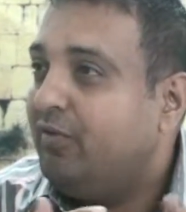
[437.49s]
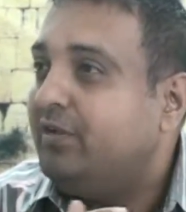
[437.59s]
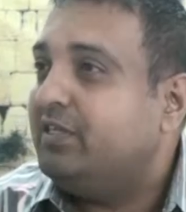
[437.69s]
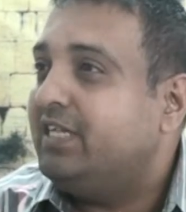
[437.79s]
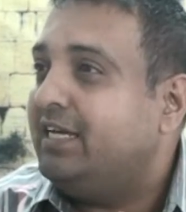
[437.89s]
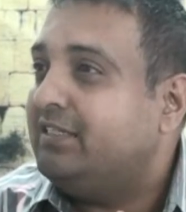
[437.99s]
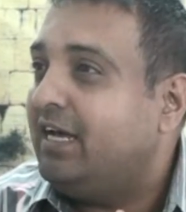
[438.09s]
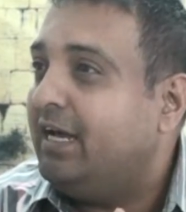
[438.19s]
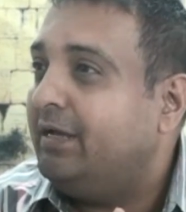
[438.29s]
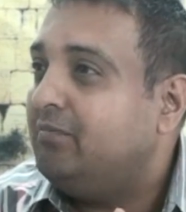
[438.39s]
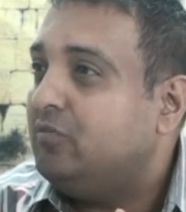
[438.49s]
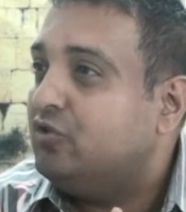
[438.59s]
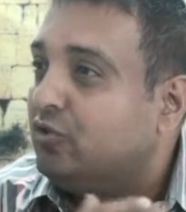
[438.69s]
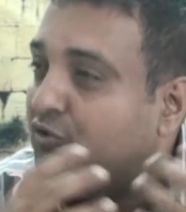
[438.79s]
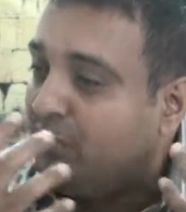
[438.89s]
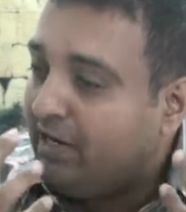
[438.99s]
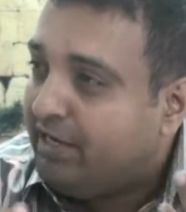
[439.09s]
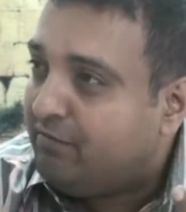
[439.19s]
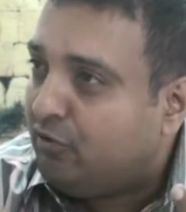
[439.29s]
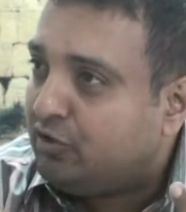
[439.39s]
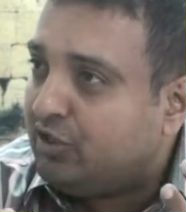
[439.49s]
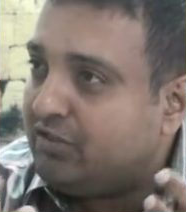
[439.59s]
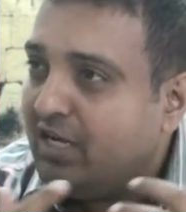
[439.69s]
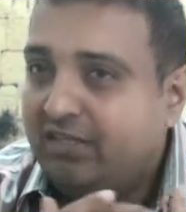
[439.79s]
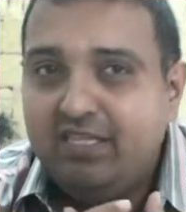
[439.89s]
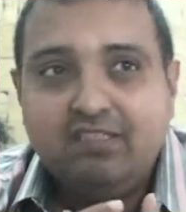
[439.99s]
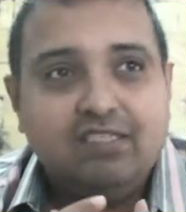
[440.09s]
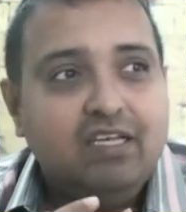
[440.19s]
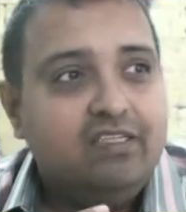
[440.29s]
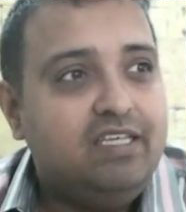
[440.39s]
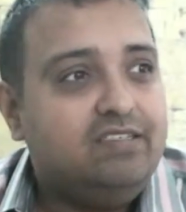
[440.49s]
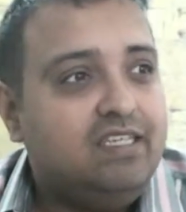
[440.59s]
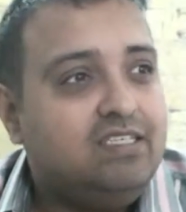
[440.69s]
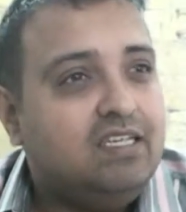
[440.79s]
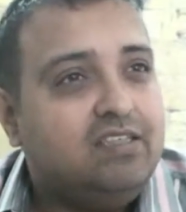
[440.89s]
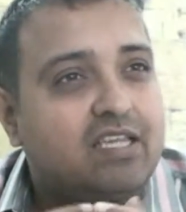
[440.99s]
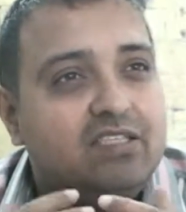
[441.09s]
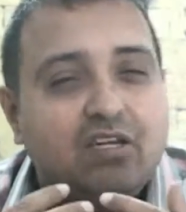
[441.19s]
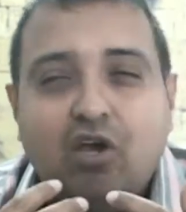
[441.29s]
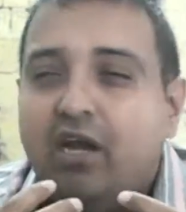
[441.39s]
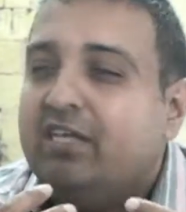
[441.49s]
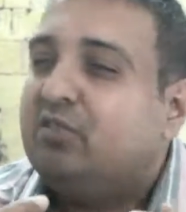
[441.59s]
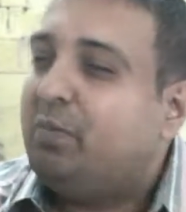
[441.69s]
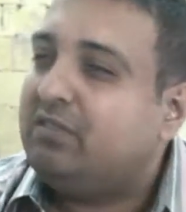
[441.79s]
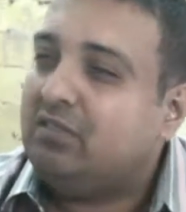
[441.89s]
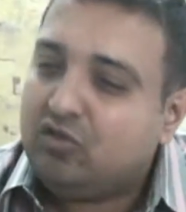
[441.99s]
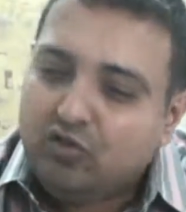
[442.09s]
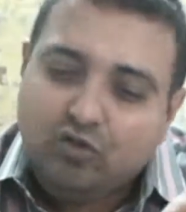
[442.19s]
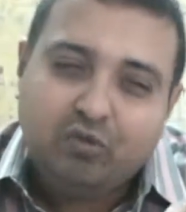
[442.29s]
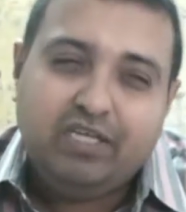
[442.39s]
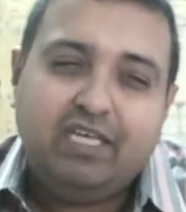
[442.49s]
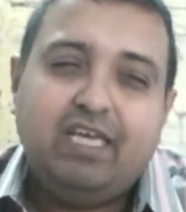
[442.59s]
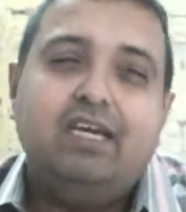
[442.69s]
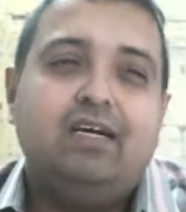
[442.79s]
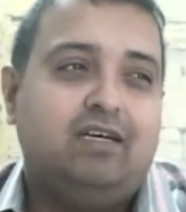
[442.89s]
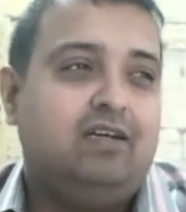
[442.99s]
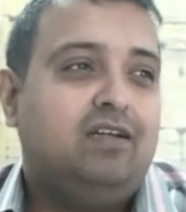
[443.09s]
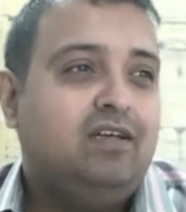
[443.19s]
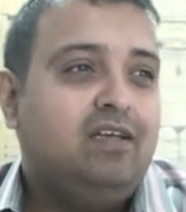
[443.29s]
when we take time to do our devotions, these are things that God expects us to do here.